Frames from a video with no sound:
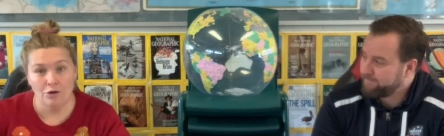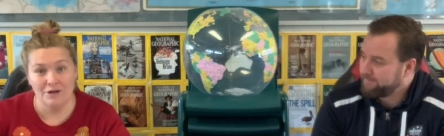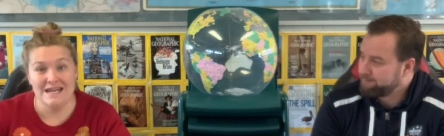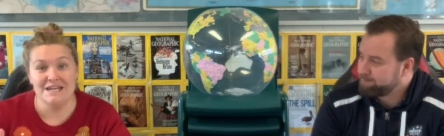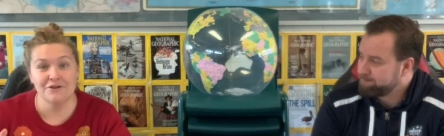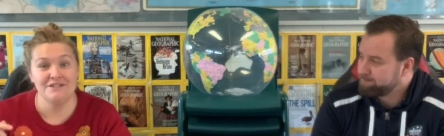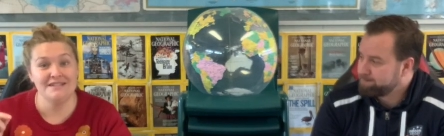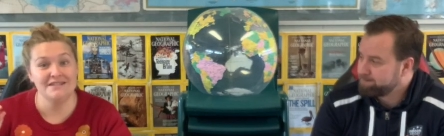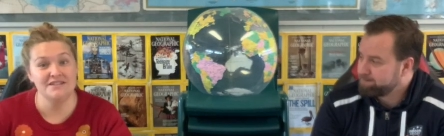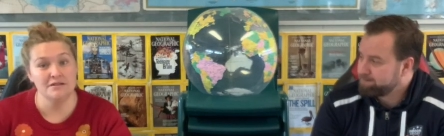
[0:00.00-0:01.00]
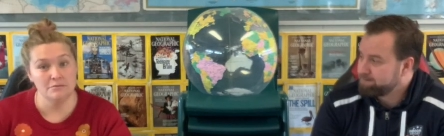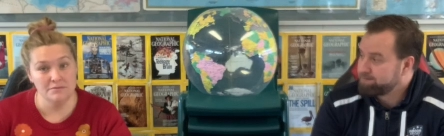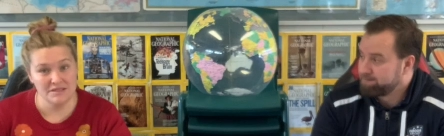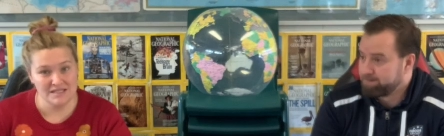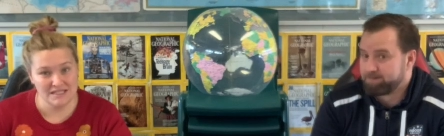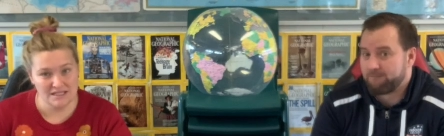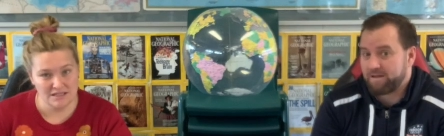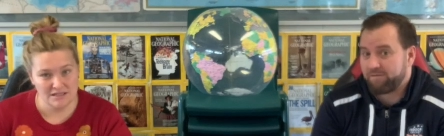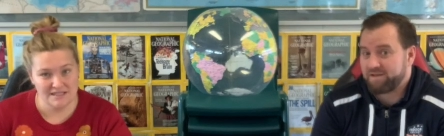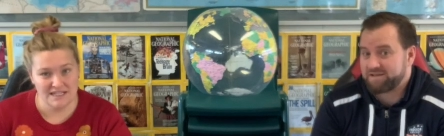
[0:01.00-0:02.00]
Speaker 1: on ecosystems,
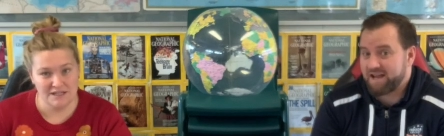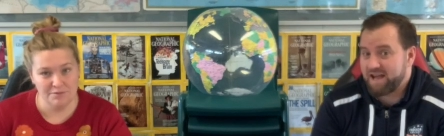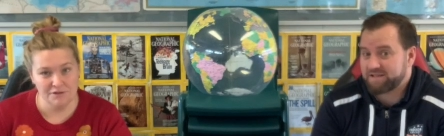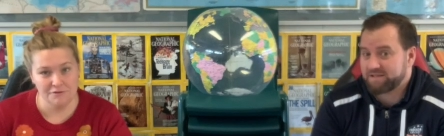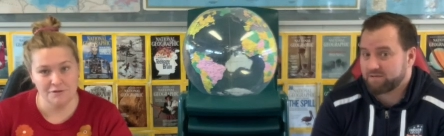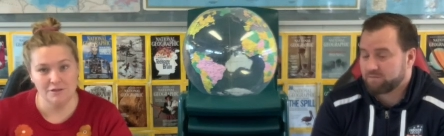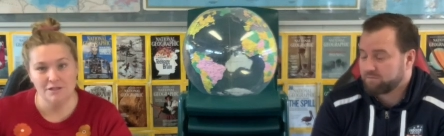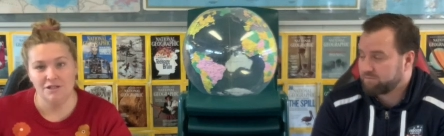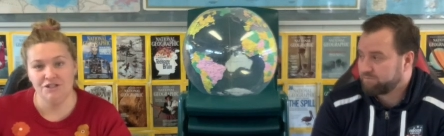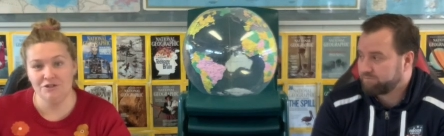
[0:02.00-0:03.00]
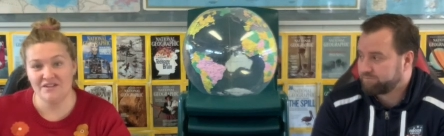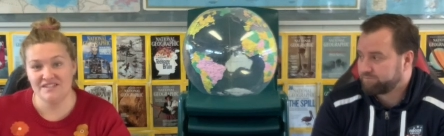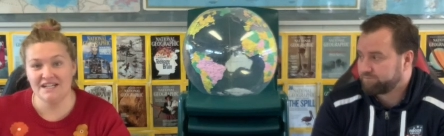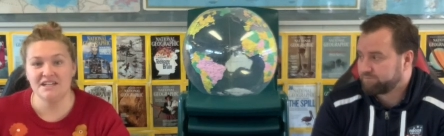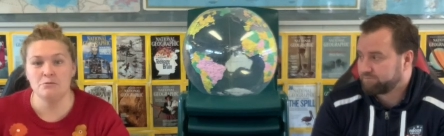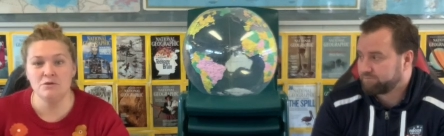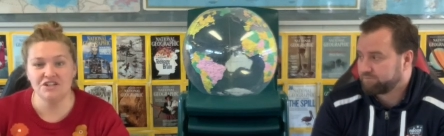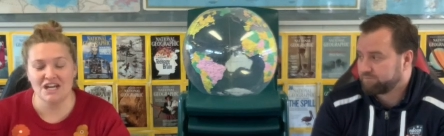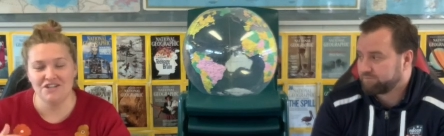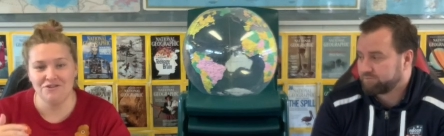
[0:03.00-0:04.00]
mm, plural, you have studied, in
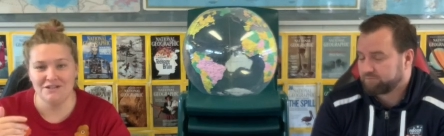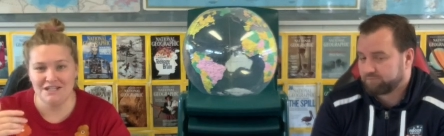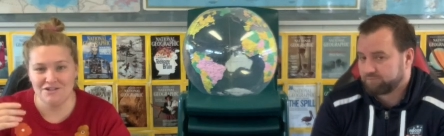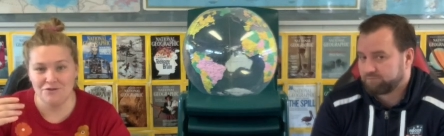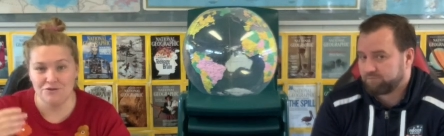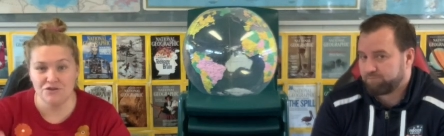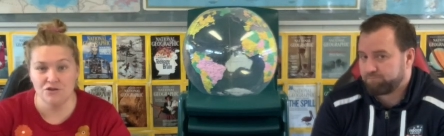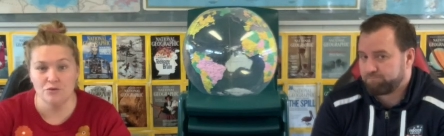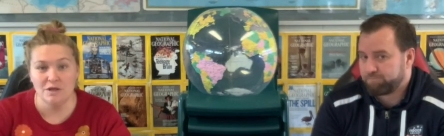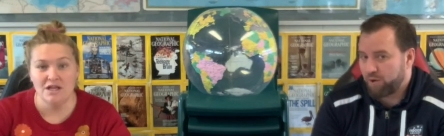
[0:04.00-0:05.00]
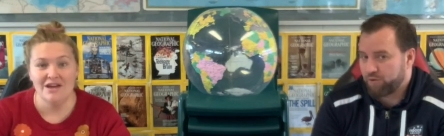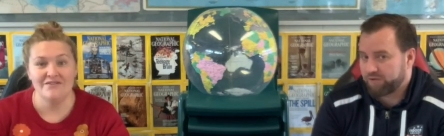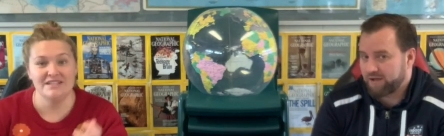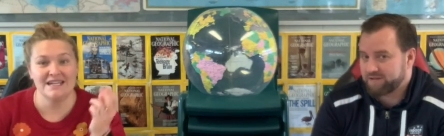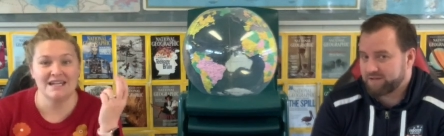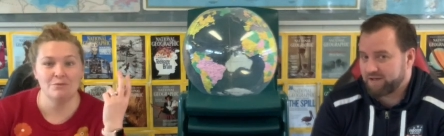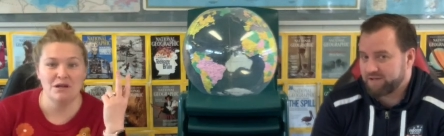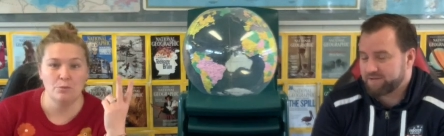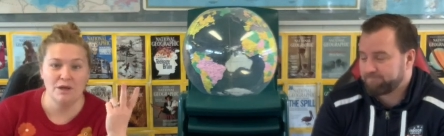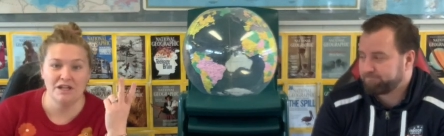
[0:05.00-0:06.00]
which case you need to do two. Both the second
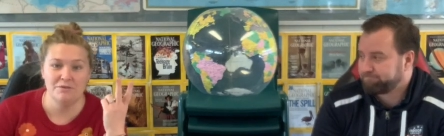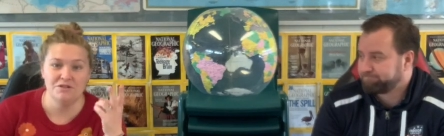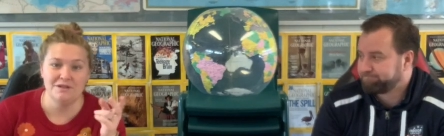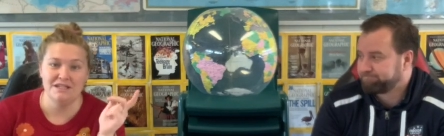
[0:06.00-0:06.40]
one we're going to be doing